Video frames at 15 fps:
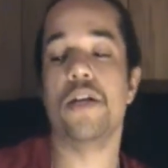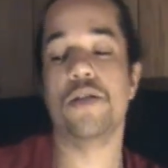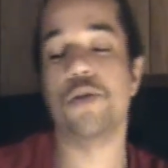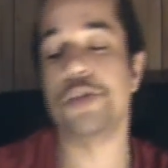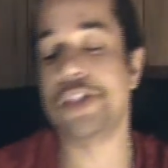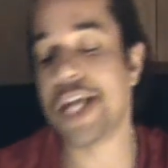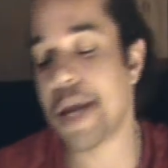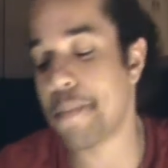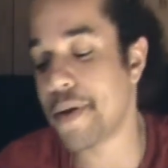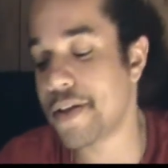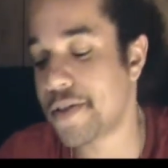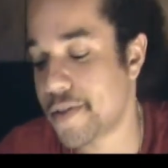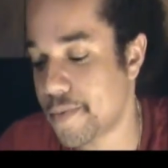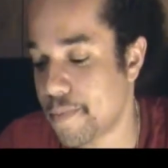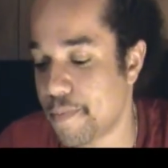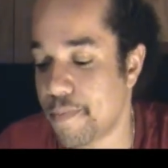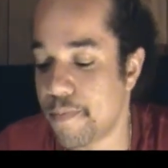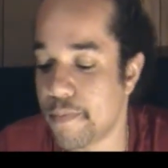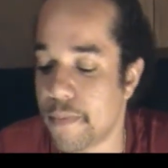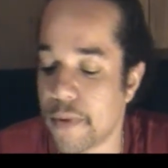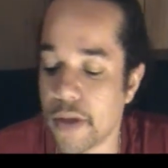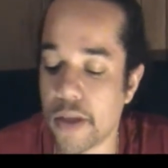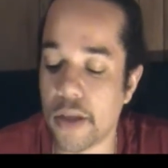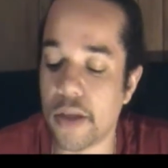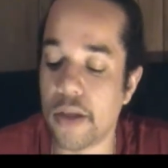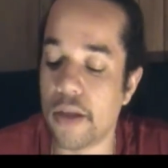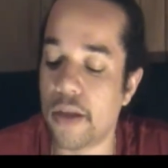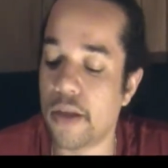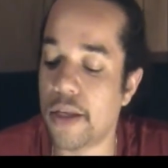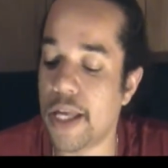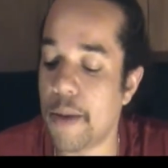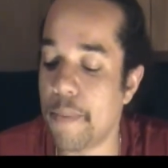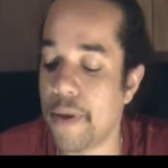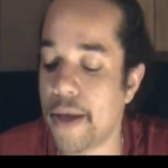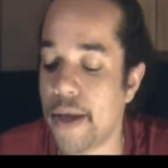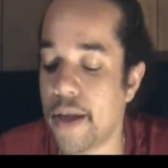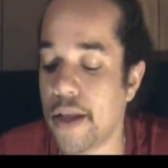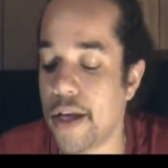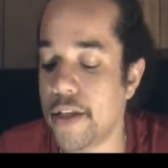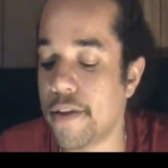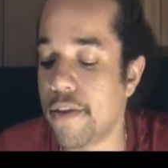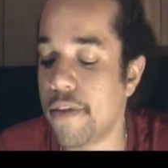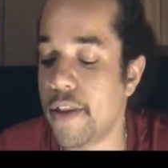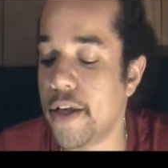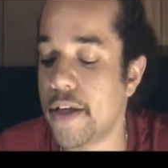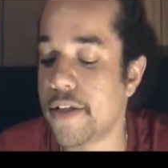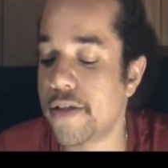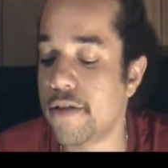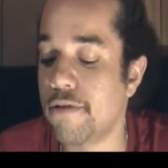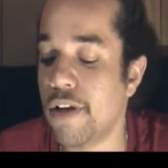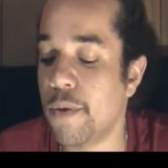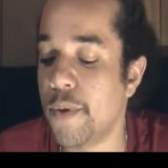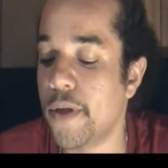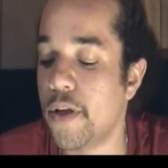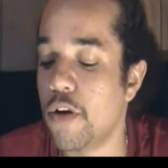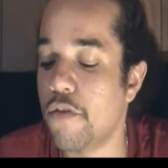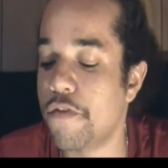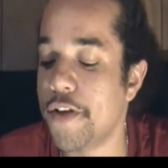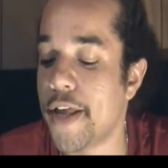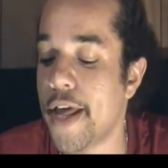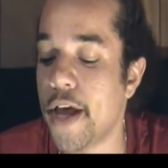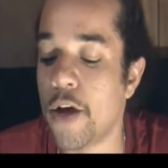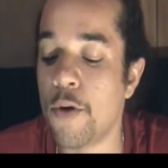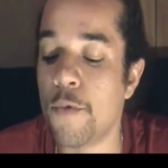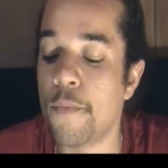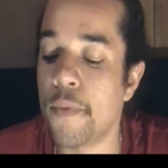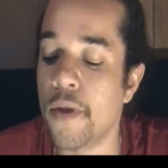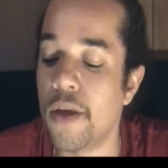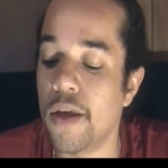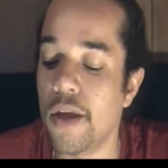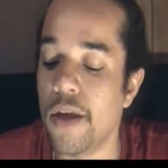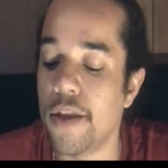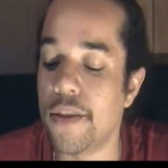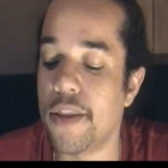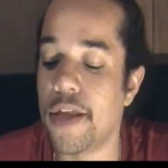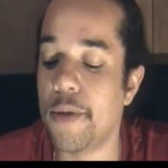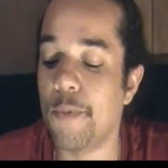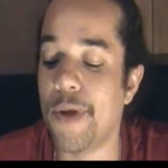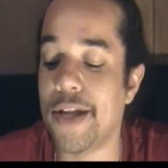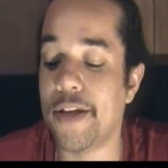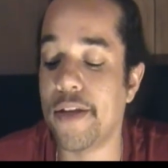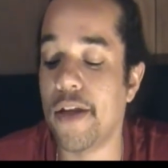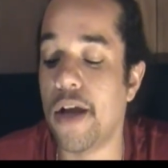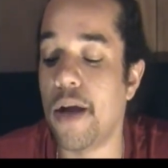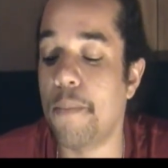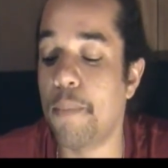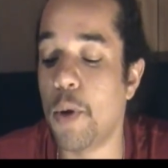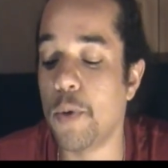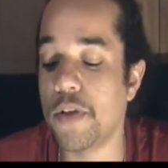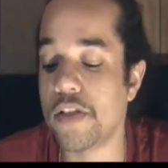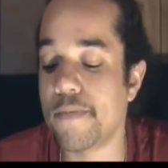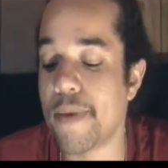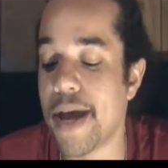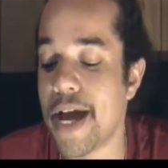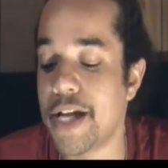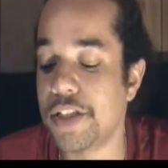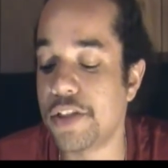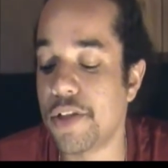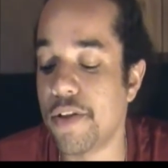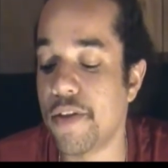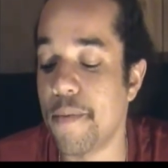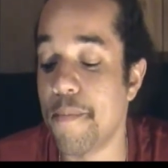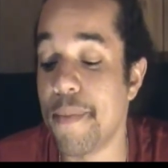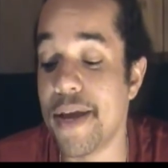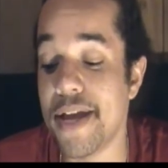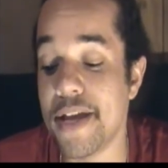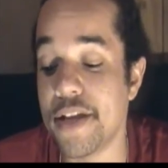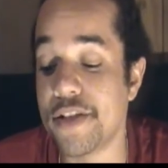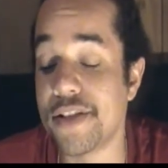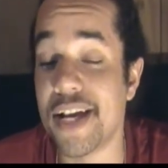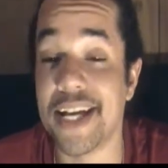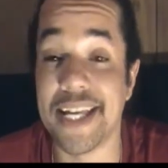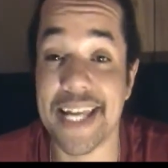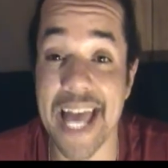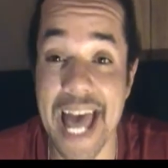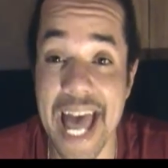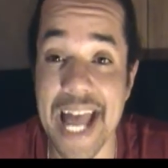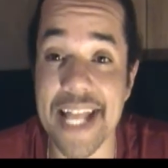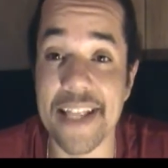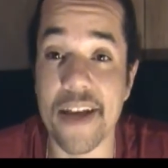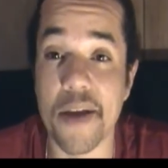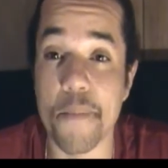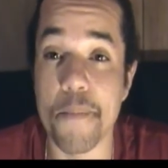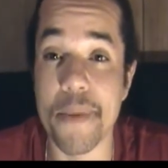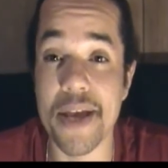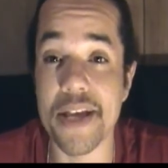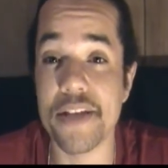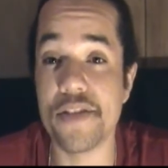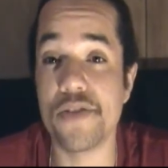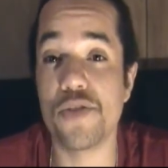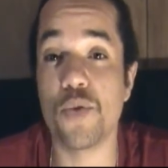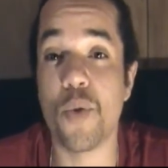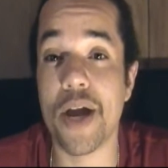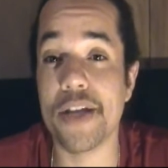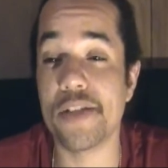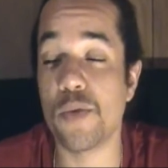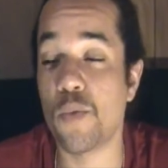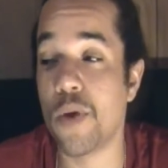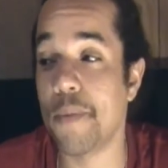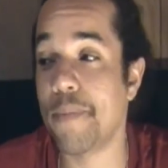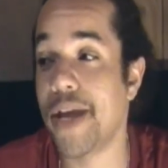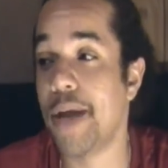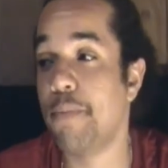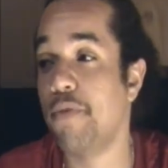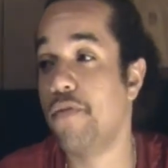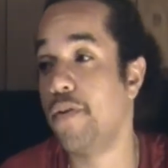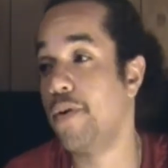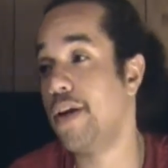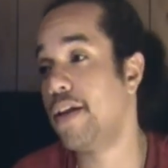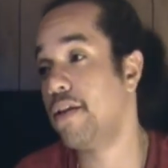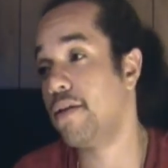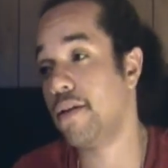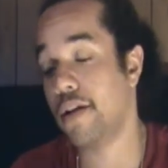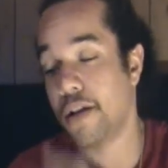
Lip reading: So Sheamus keeping it, I think, is the right way to go for now. Then we had a bonus match. The Miz, again. Miz twice in one pay-per-view.